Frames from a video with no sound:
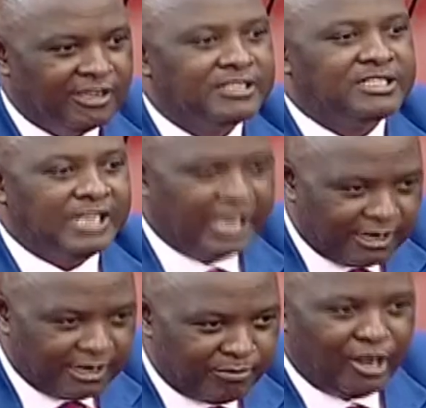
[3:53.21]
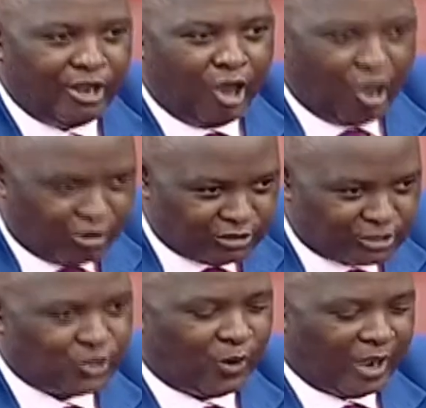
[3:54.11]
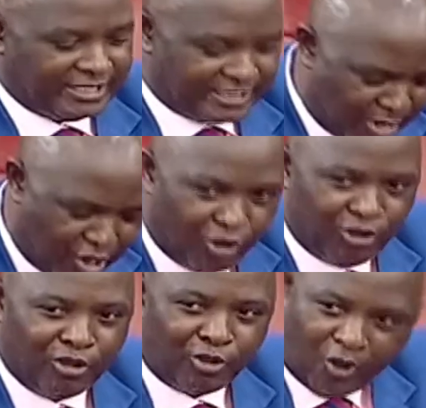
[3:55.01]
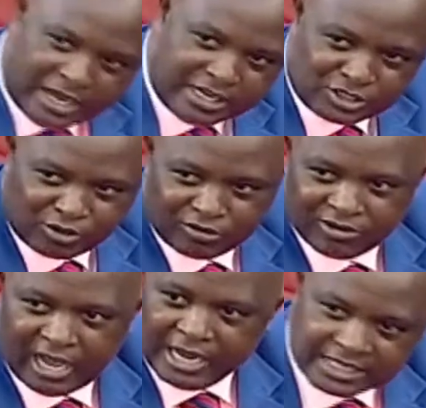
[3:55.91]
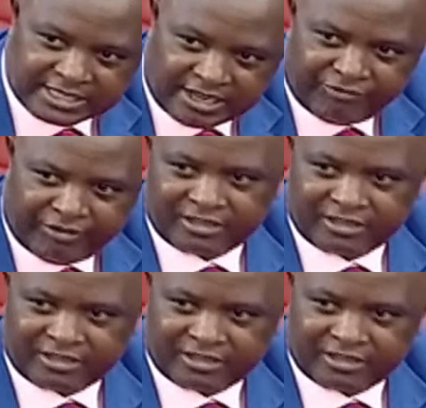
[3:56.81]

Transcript: still belongs to Azimio coalition, and is a fact.